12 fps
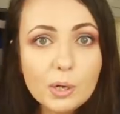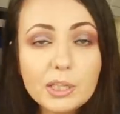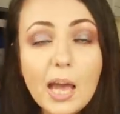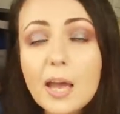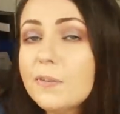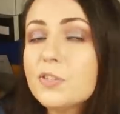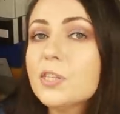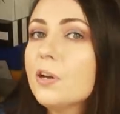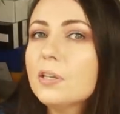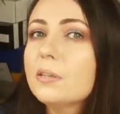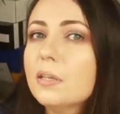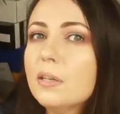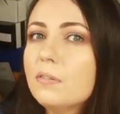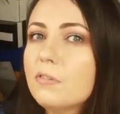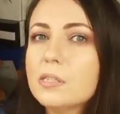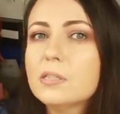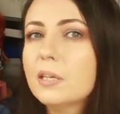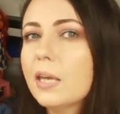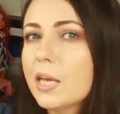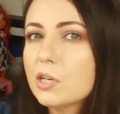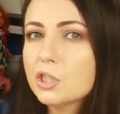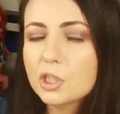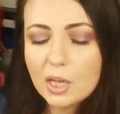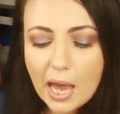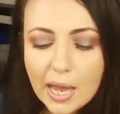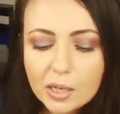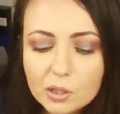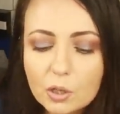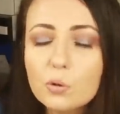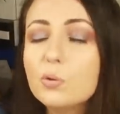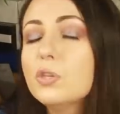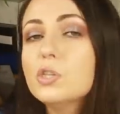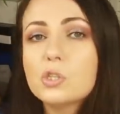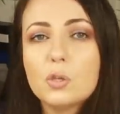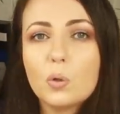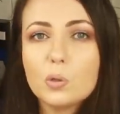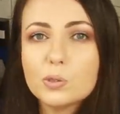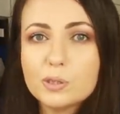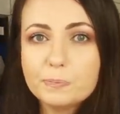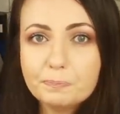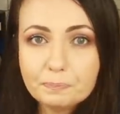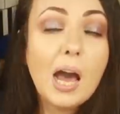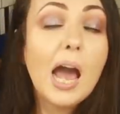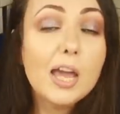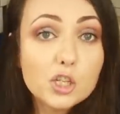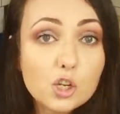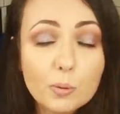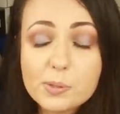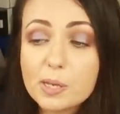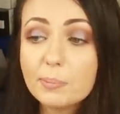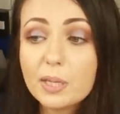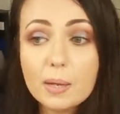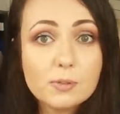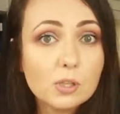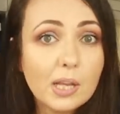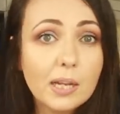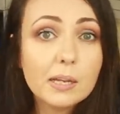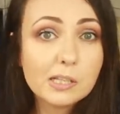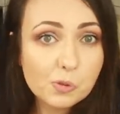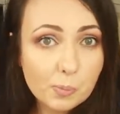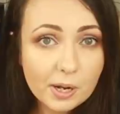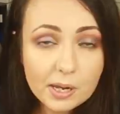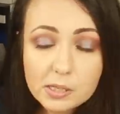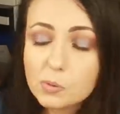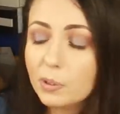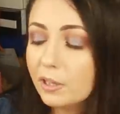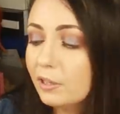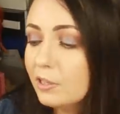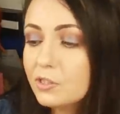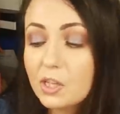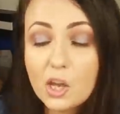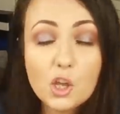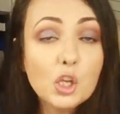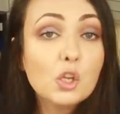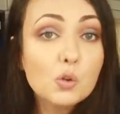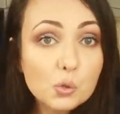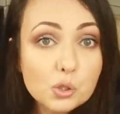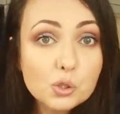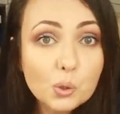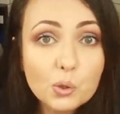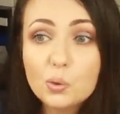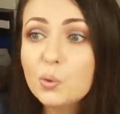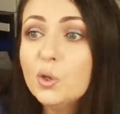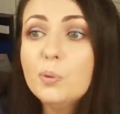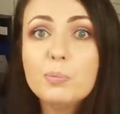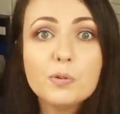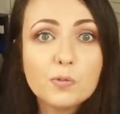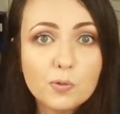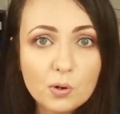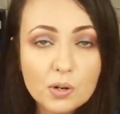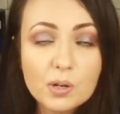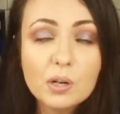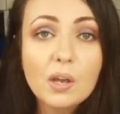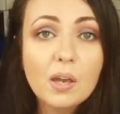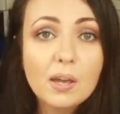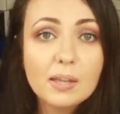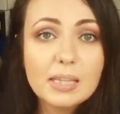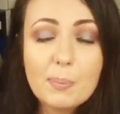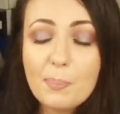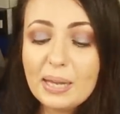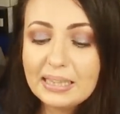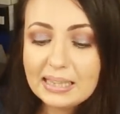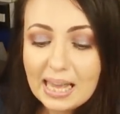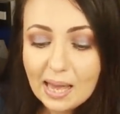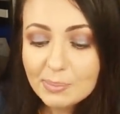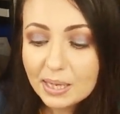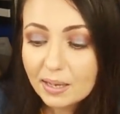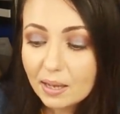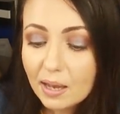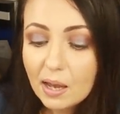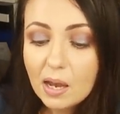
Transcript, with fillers: what i've started an investigation i know these dolls I shop sometimes on AliExpress, well at least I used to do it before the pandemic